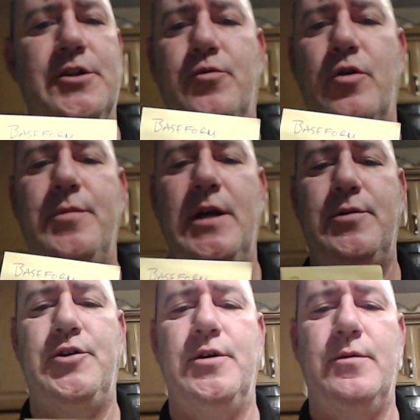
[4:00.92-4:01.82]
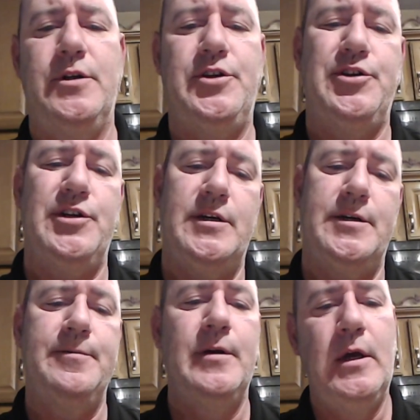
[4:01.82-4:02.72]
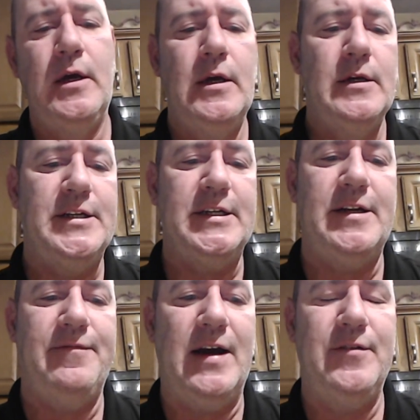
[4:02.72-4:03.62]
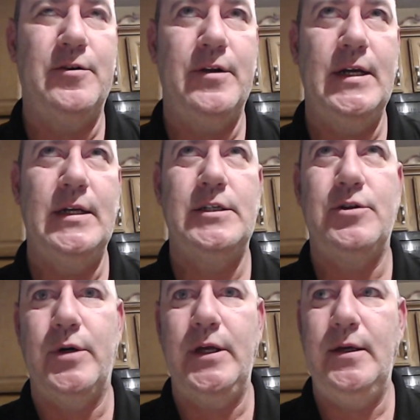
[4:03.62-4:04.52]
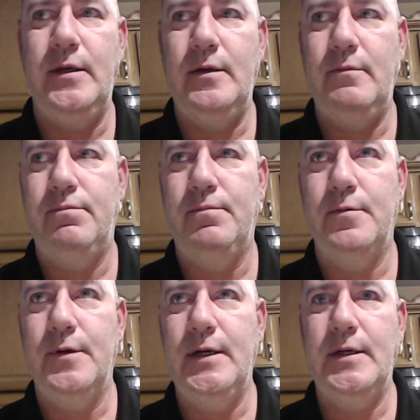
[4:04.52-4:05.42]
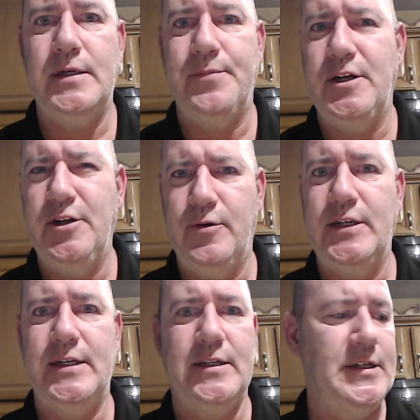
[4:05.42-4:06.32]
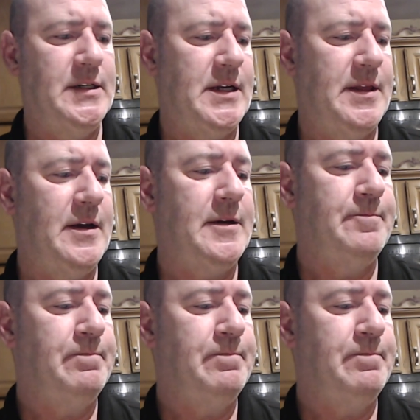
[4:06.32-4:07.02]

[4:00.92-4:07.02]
just room temperature, which 65 degrees, 23 something degrees Celsius, I think.